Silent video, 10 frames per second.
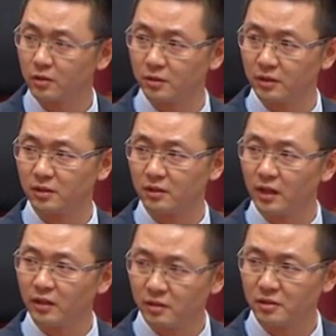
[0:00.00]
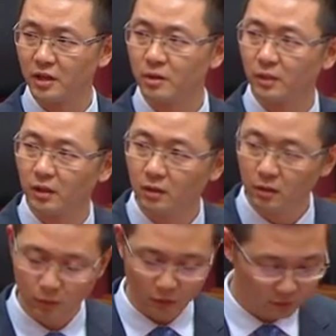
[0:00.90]
are doing today in this chamber.
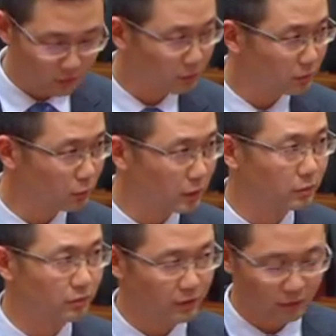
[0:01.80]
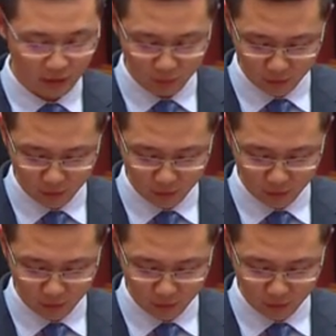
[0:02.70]
We're reviewing an